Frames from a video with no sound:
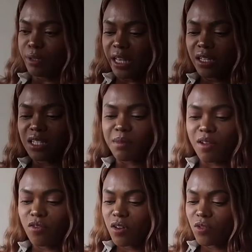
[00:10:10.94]
But this is
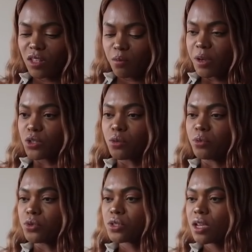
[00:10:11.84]
my favorite, the basil
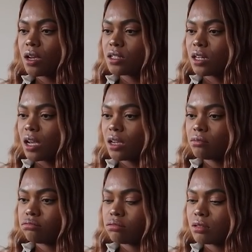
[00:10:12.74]
blue sage. Like,
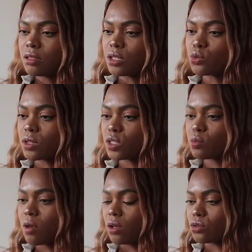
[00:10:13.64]
this one
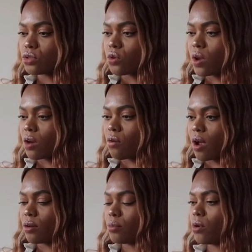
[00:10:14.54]
smells so
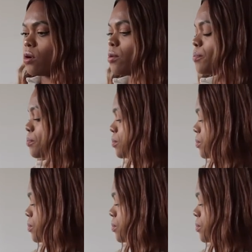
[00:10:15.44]
incredible.